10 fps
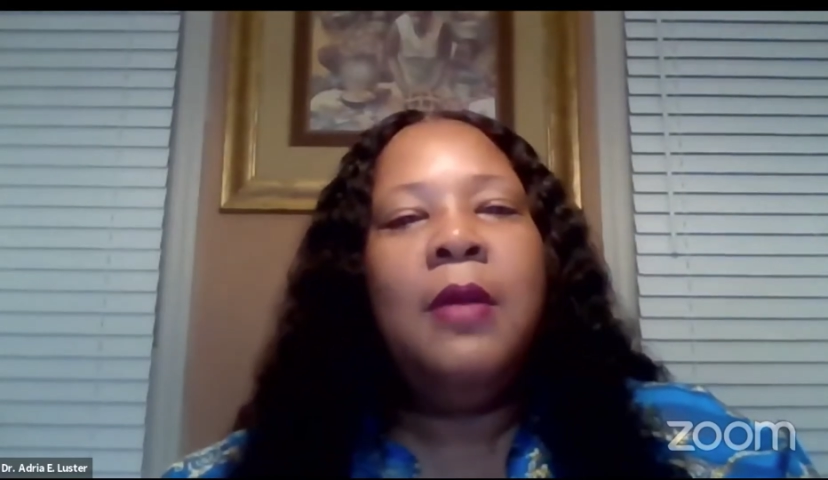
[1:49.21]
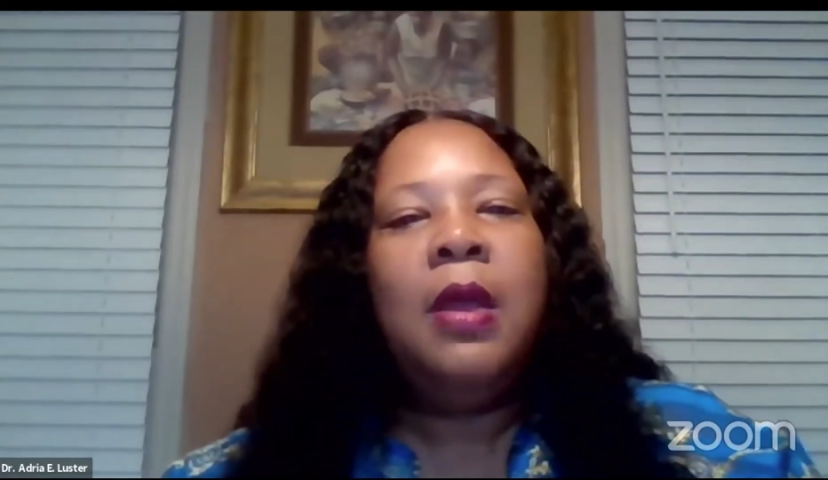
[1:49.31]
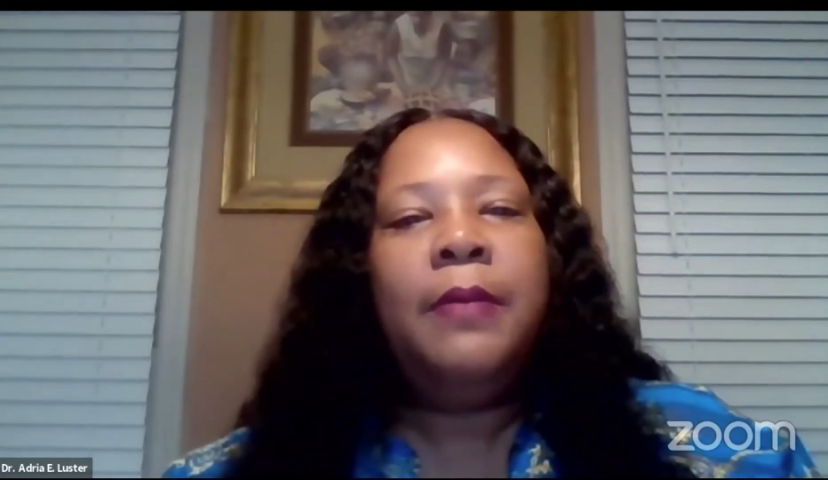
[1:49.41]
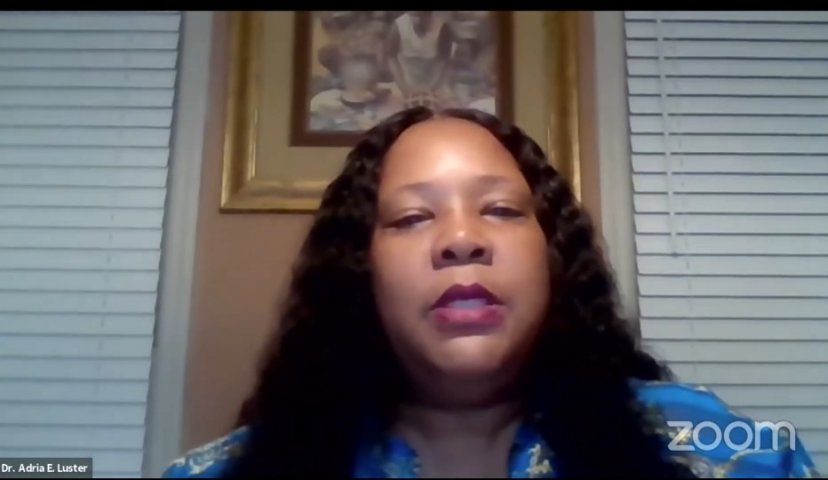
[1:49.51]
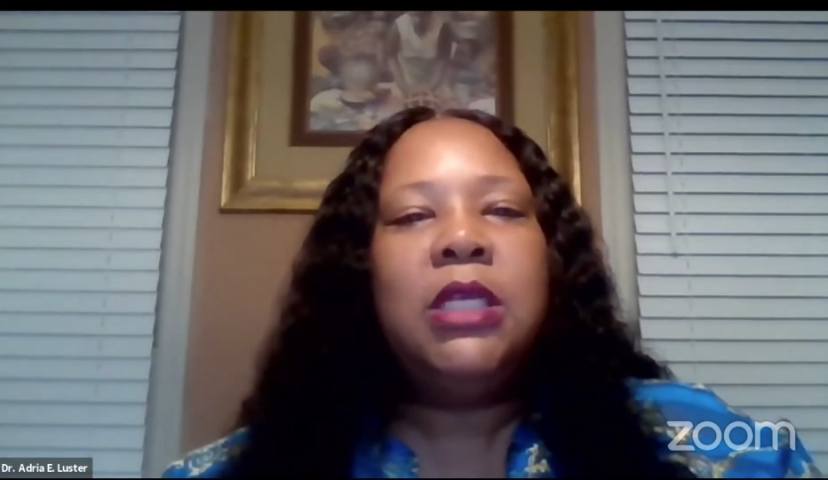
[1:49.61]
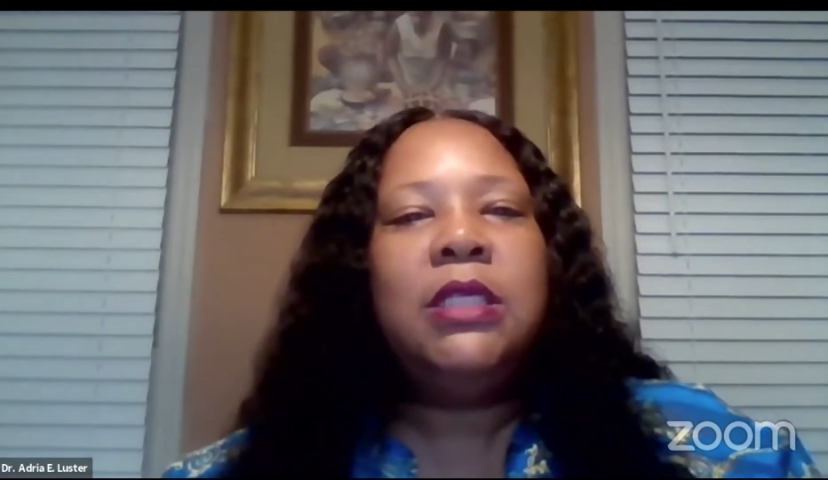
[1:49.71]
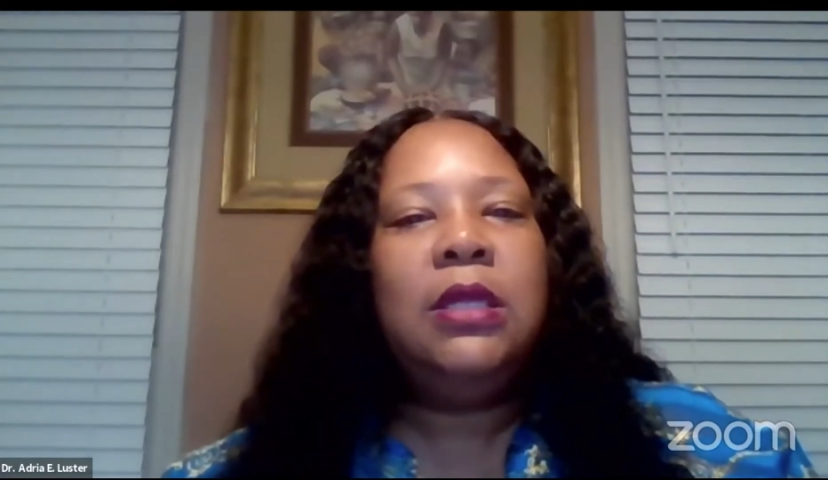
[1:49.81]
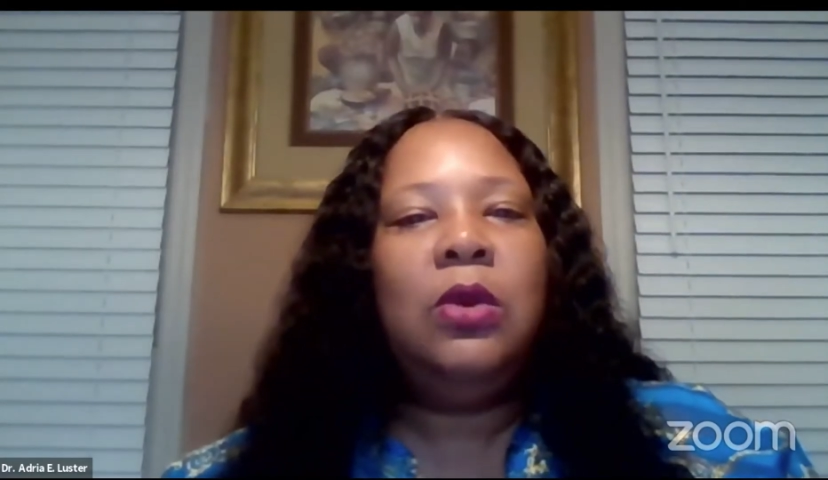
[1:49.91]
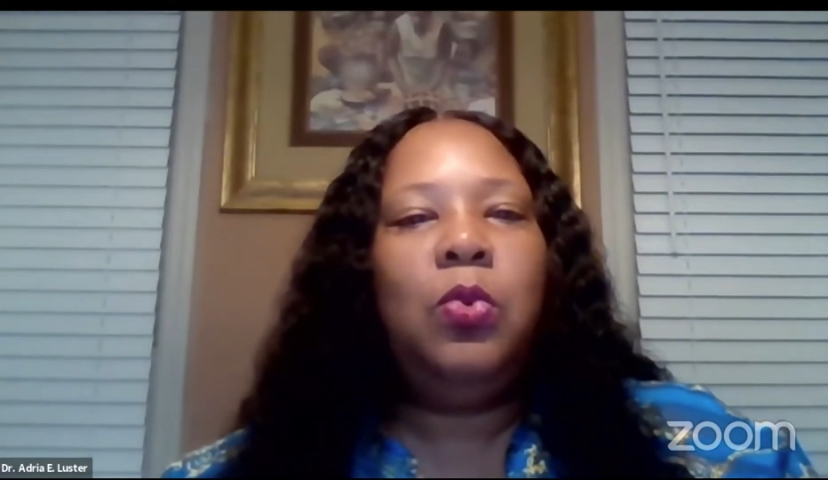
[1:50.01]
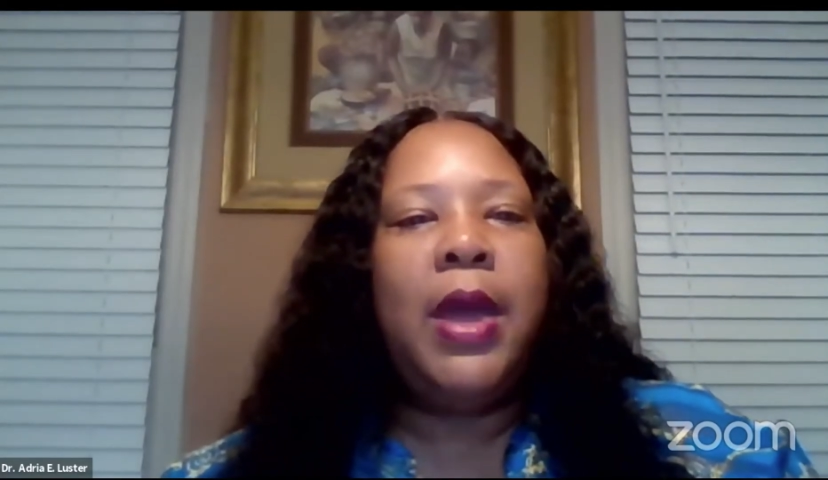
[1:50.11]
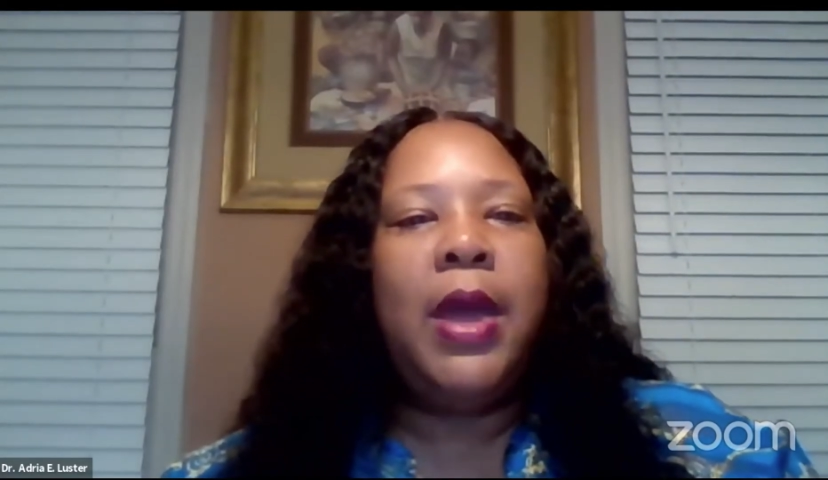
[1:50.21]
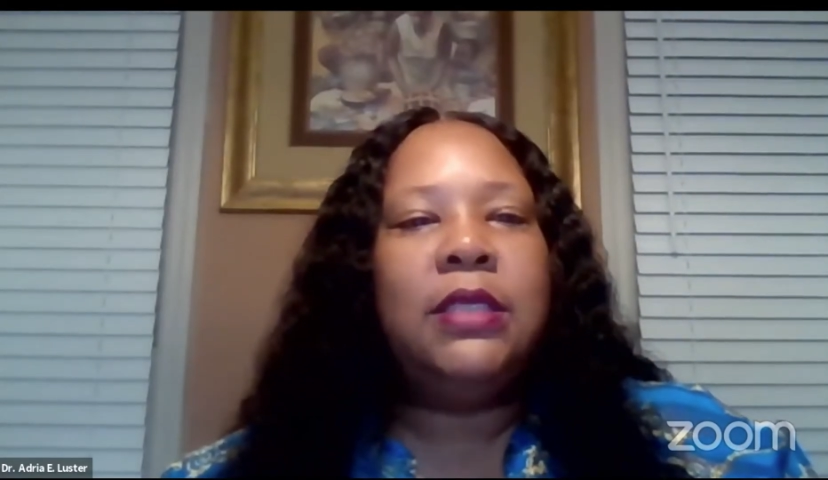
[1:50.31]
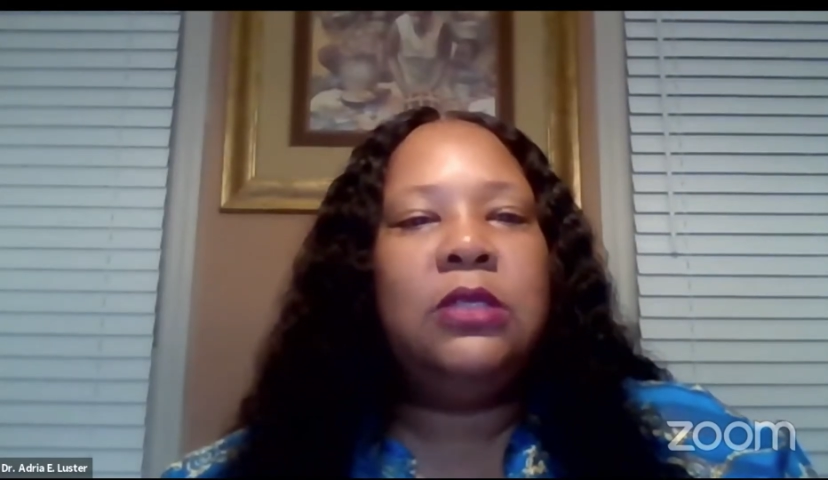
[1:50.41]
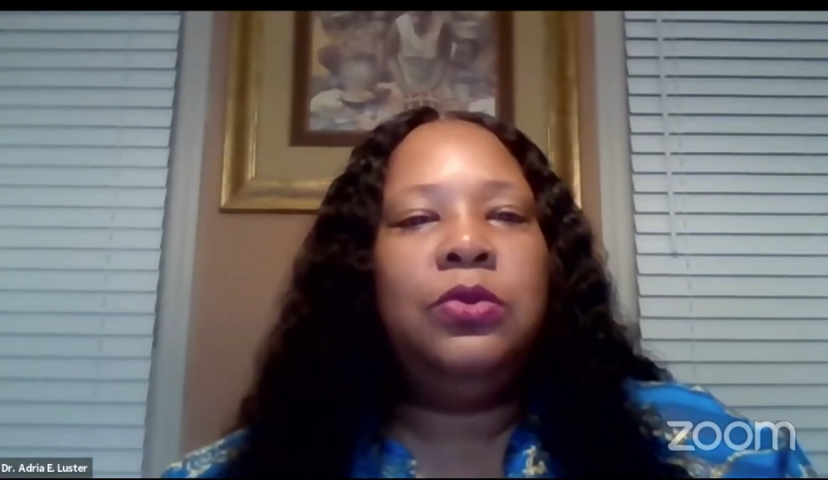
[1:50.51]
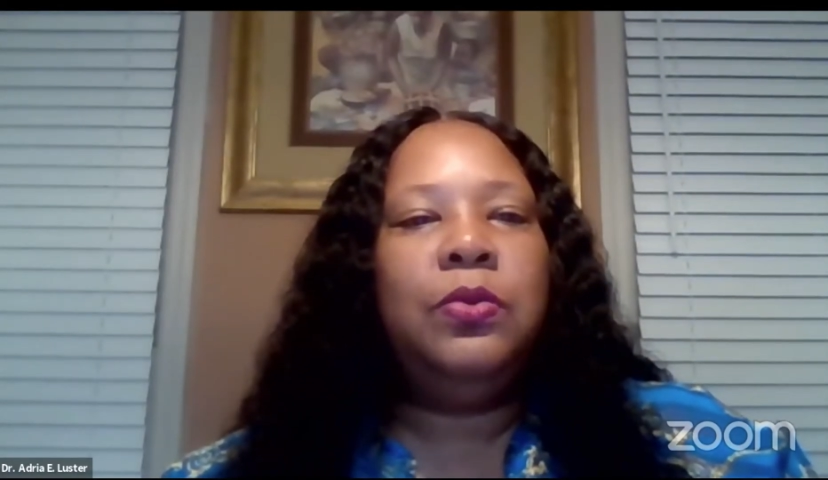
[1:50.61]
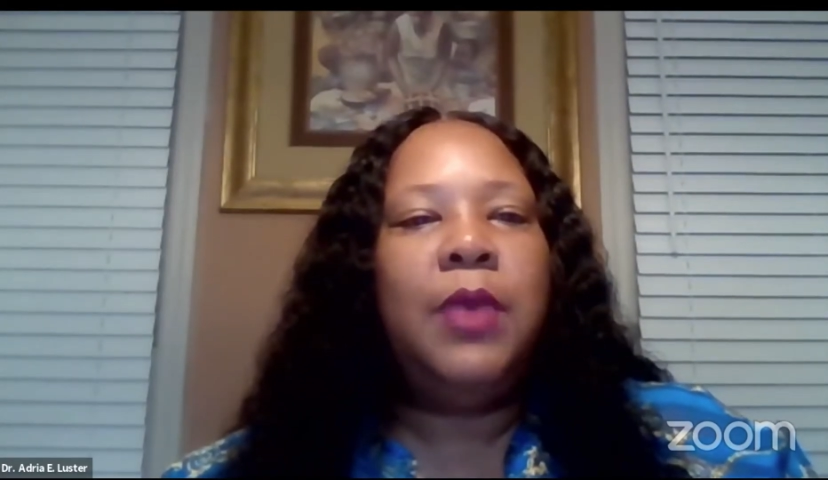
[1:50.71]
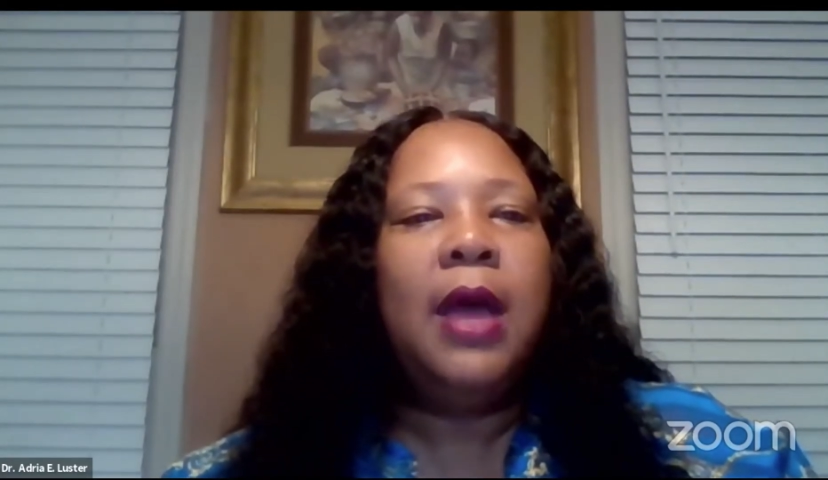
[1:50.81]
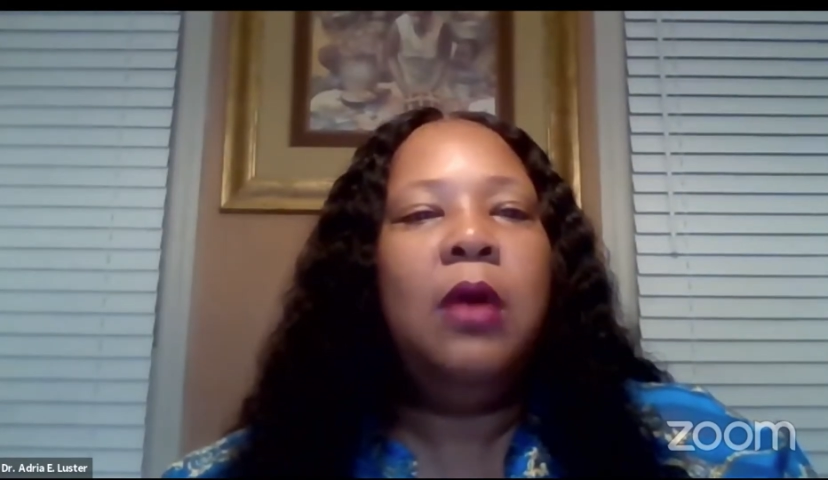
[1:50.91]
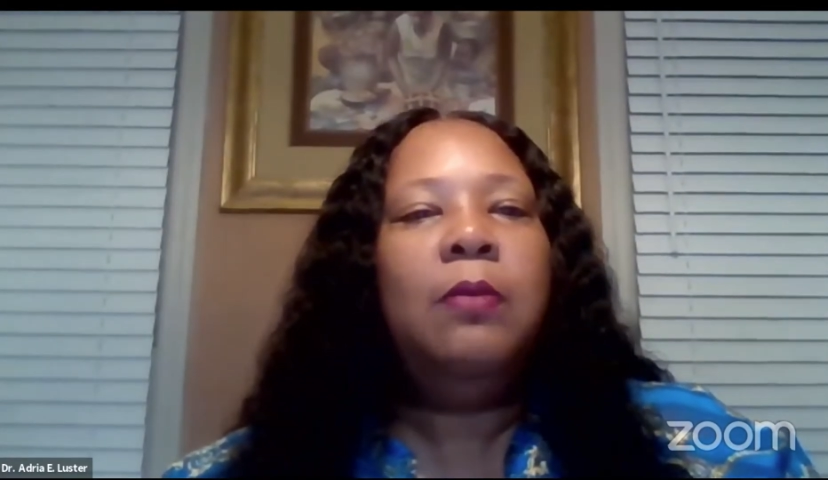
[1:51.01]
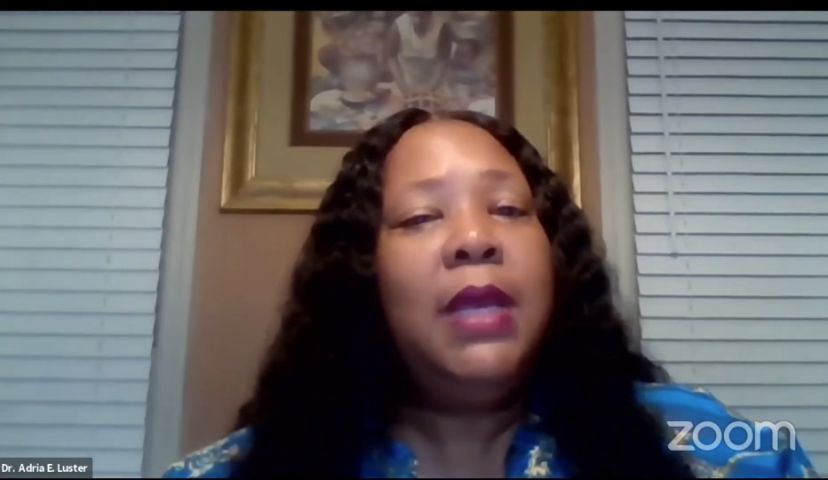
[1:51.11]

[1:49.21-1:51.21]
but just in a way to help me